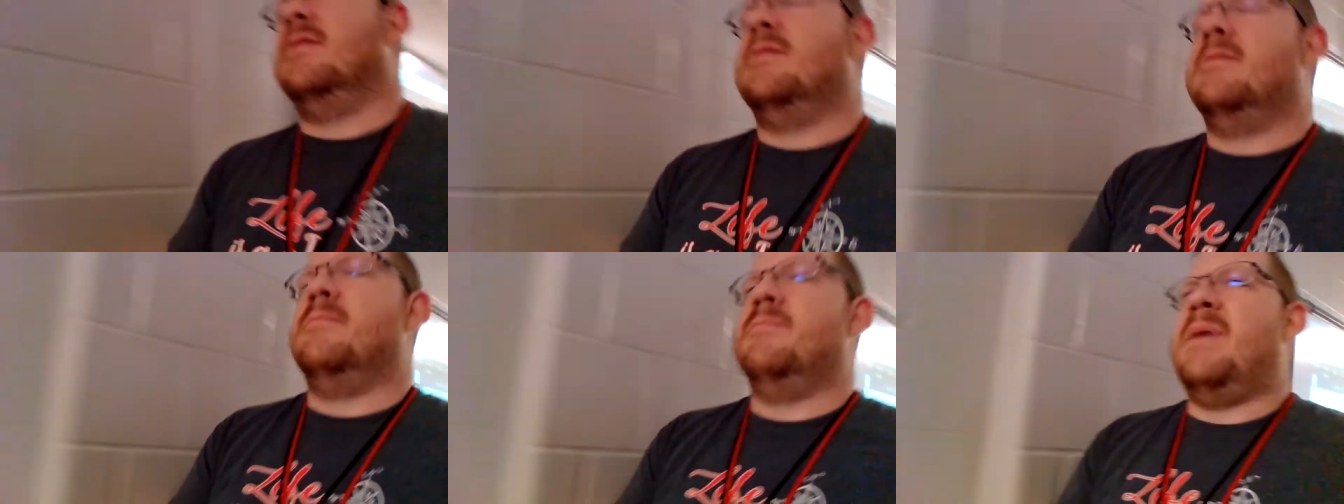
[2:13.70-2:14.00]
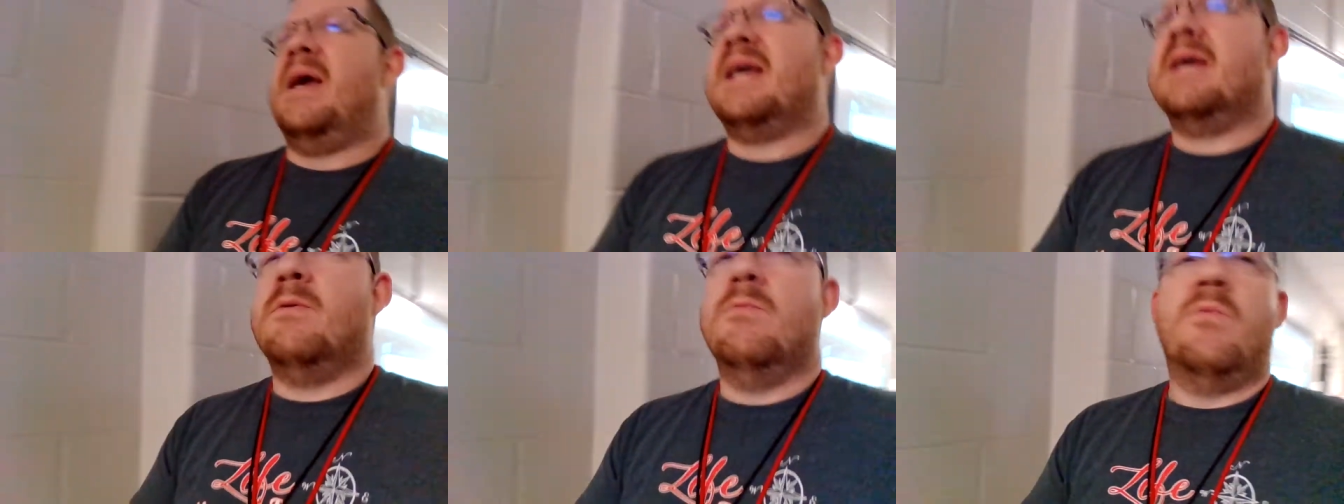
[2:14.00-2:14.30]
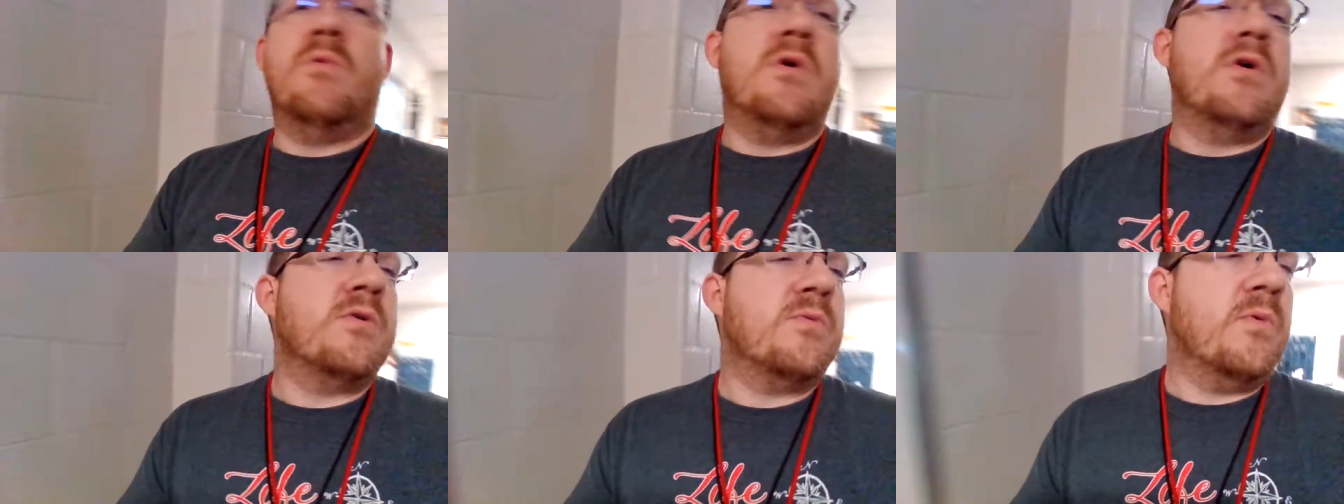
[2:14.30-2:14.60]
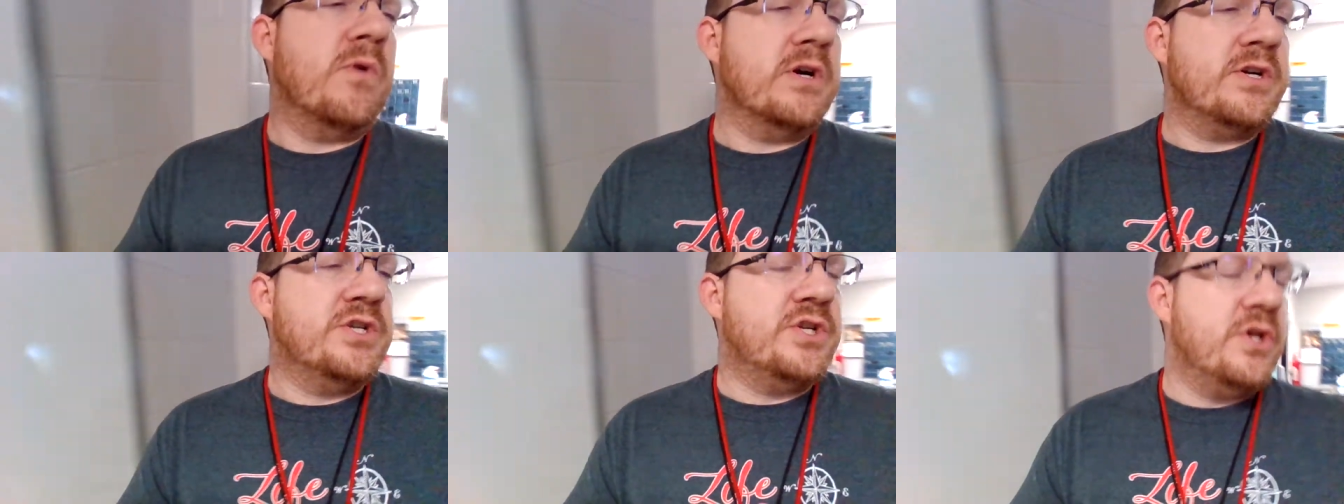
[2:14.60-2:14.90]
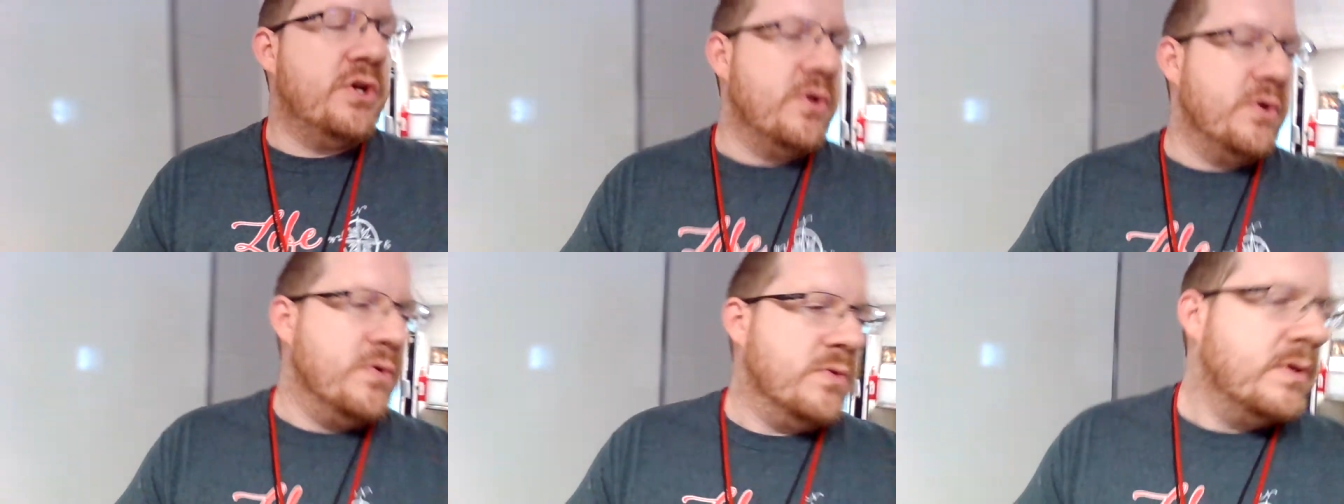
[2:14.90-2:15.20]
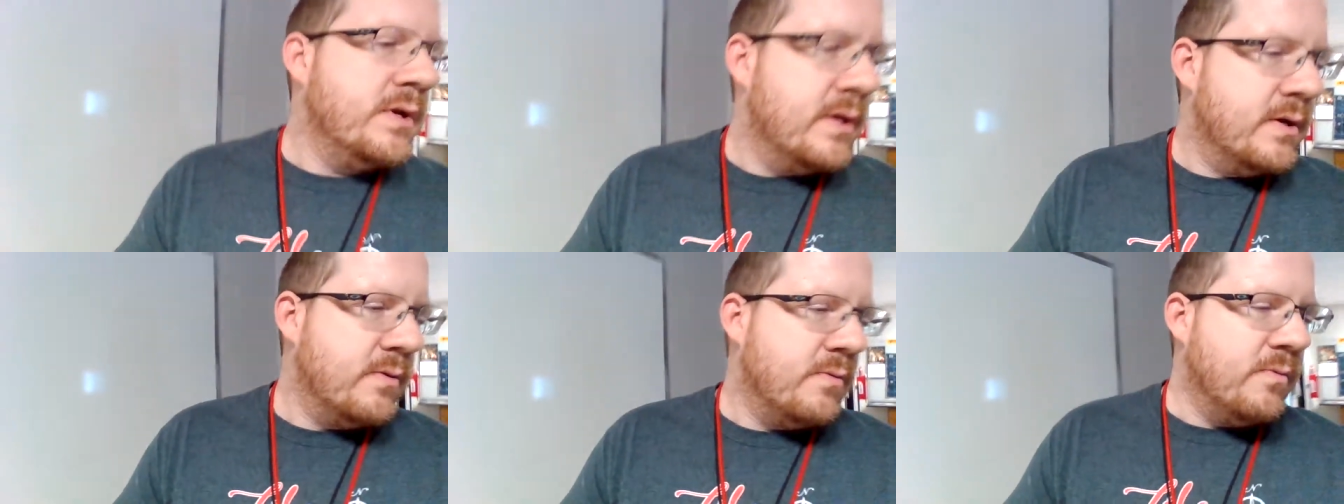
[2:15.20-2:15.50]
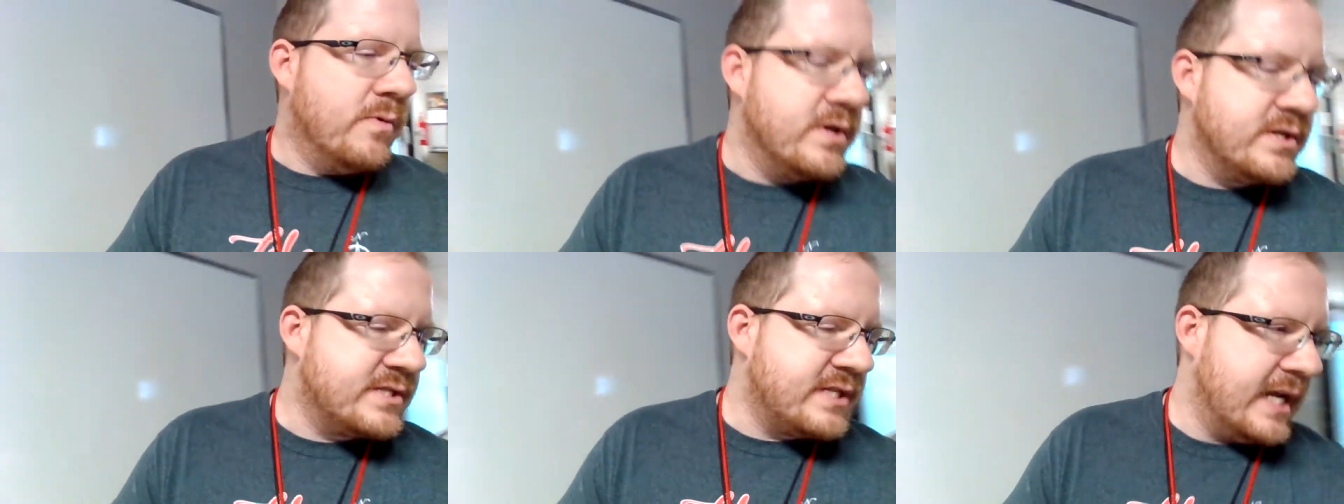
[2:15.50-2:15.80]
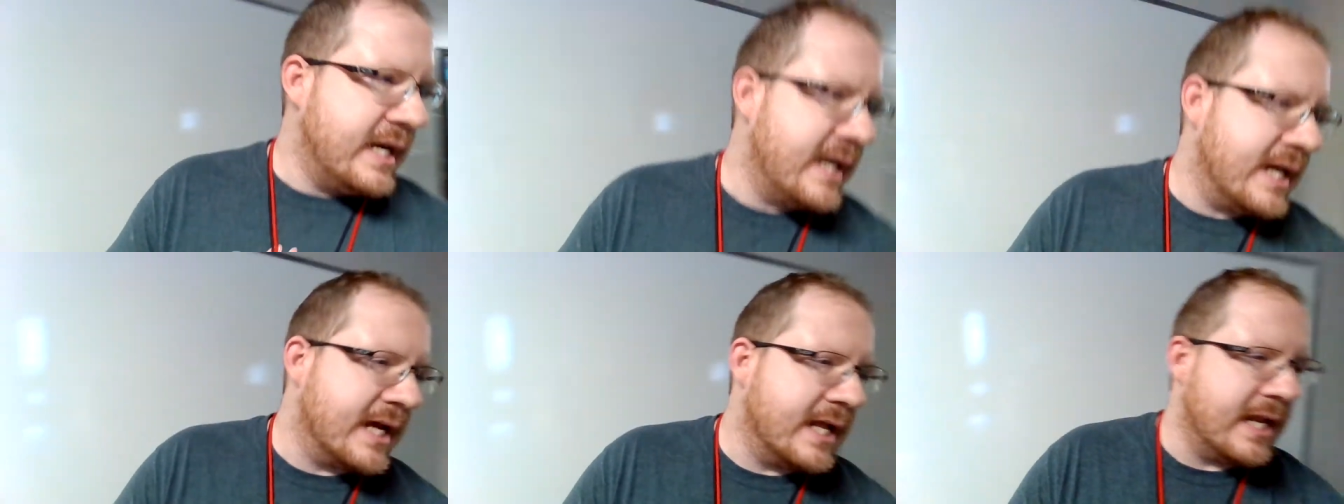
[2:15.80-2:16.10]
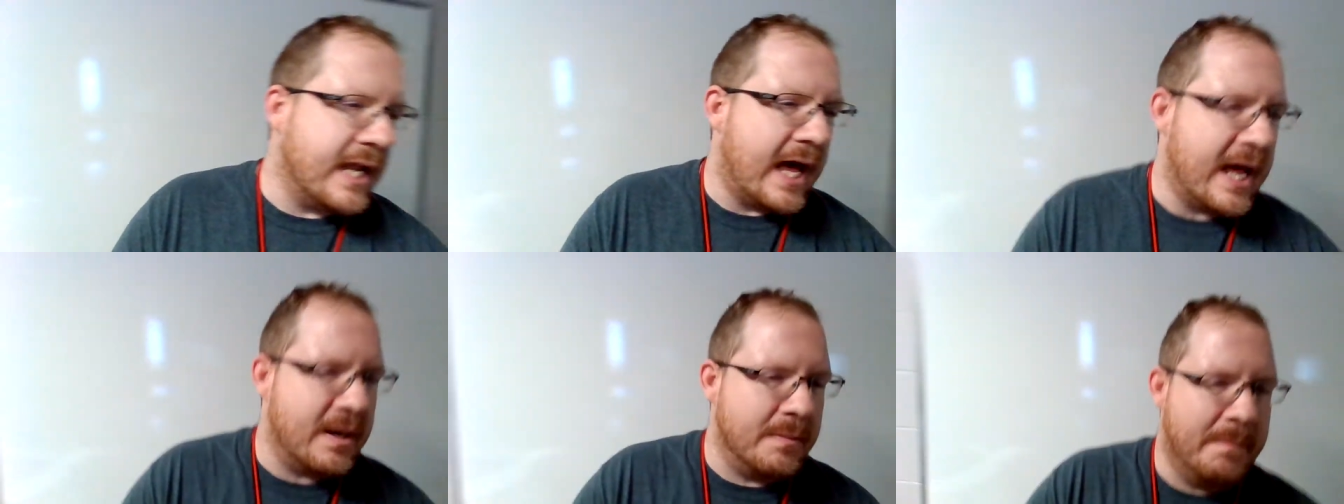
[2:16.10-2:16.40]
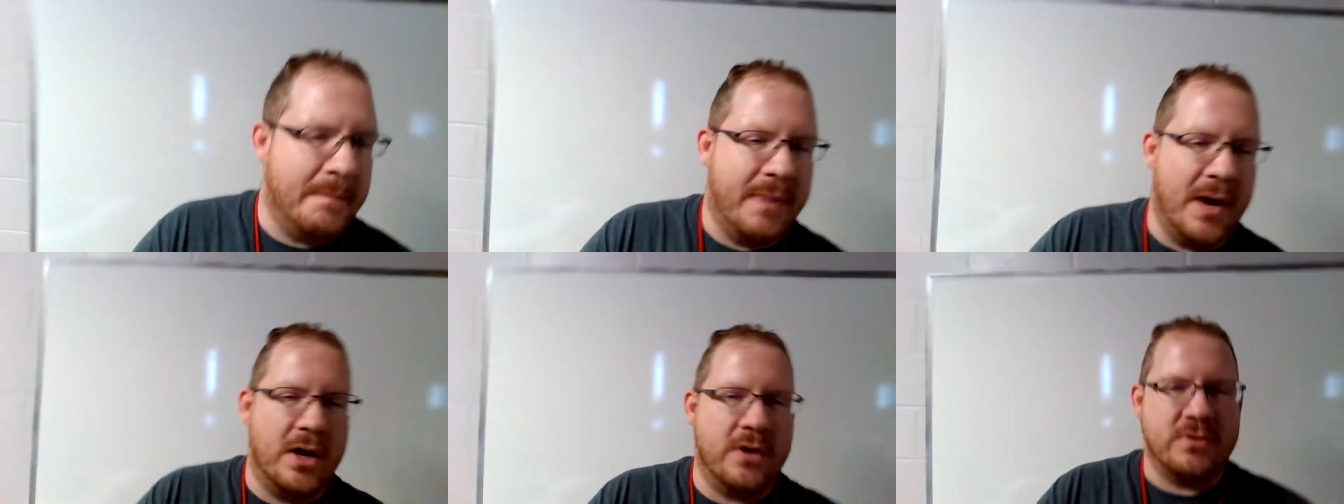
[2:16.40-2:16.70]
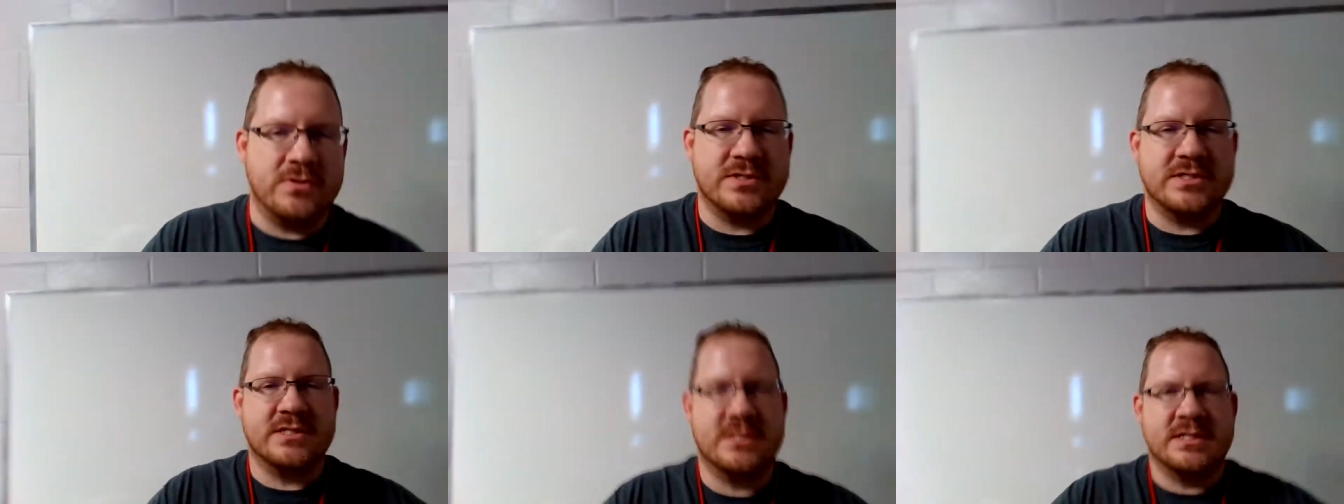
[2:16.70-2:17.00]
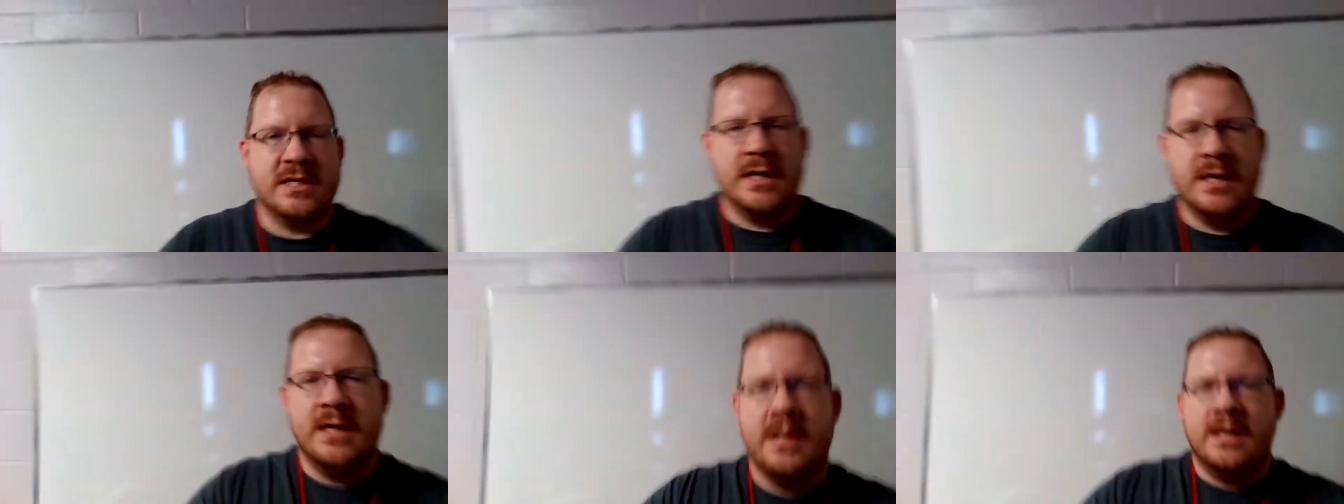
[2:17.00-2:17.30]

back in World War II, we're sending a lot of boats